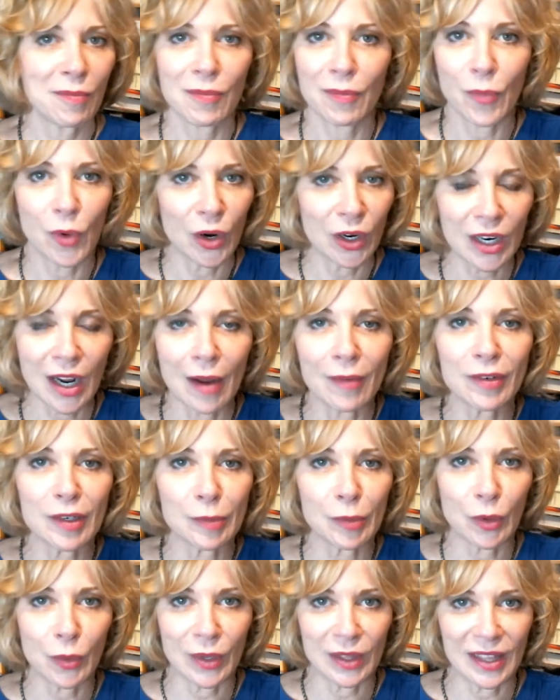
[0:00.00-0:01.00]
more
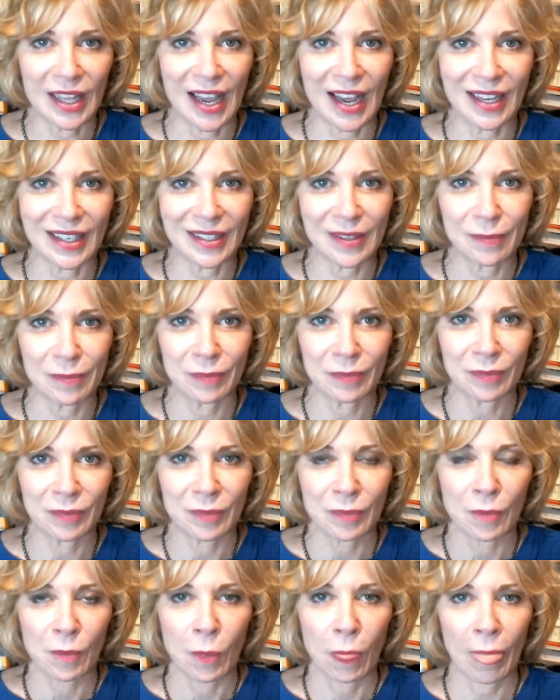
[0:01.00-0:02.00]
comfortable with that.
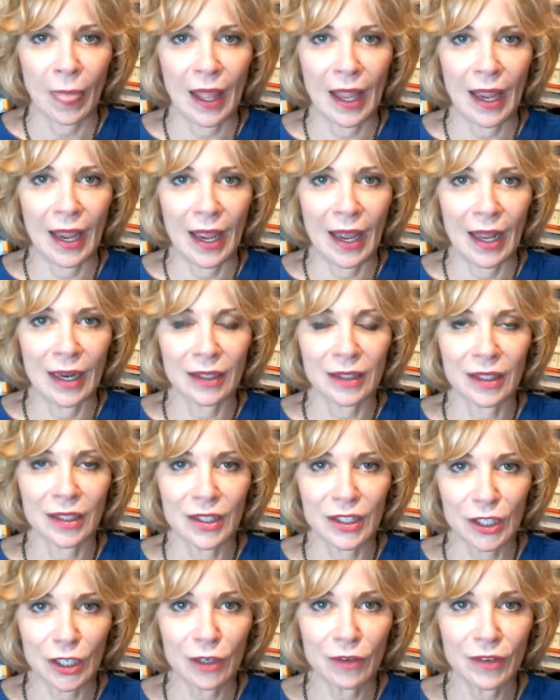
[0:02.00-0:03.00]
And
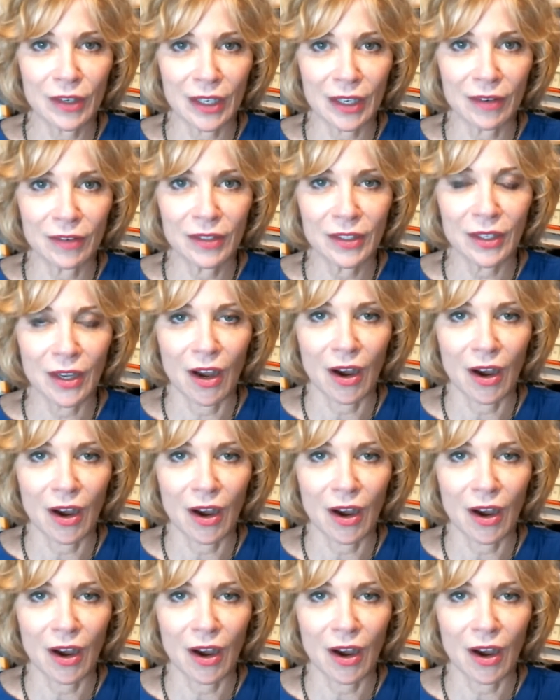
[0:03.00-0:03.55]
conservatives